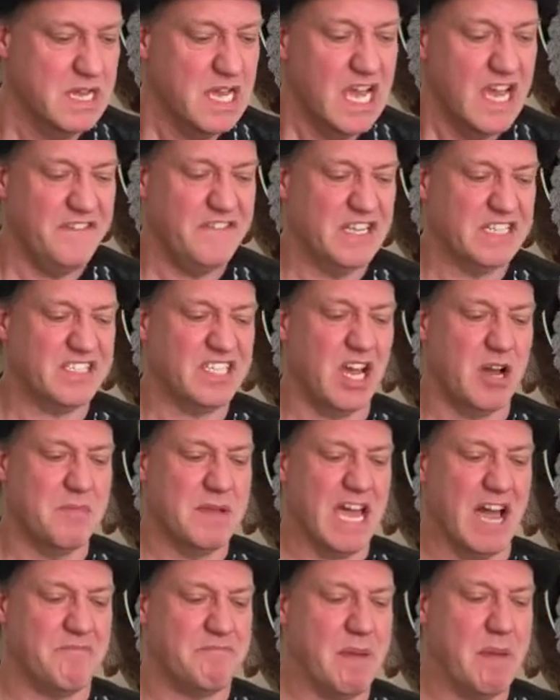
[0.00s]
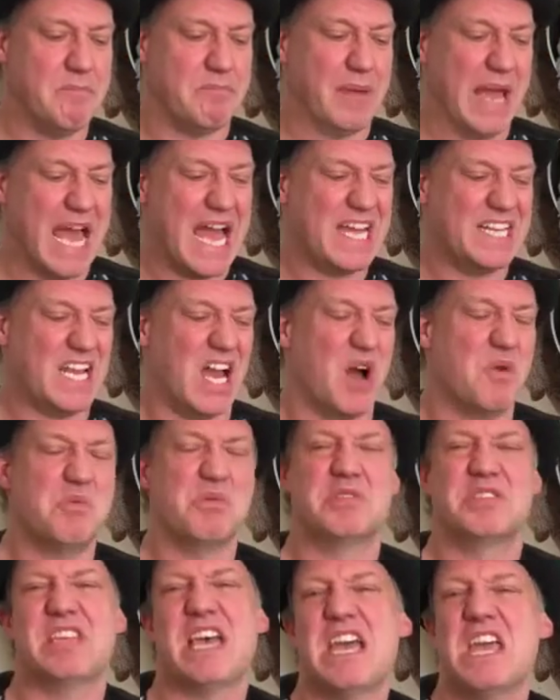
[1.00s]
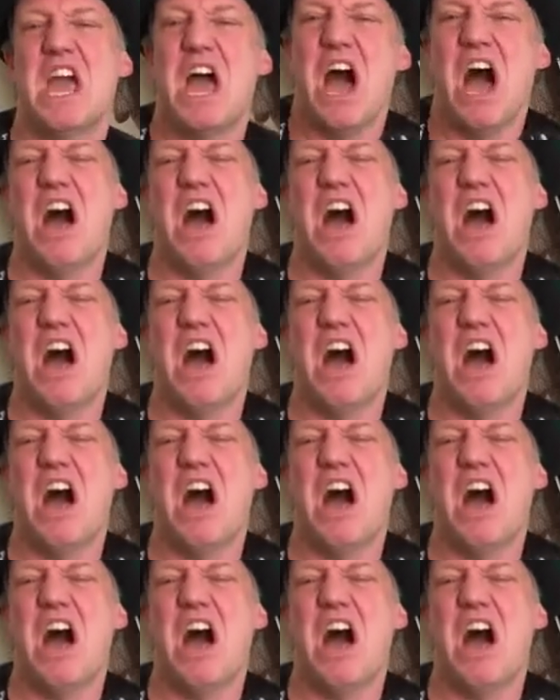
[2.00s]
If you tell me I've been bad, I will say,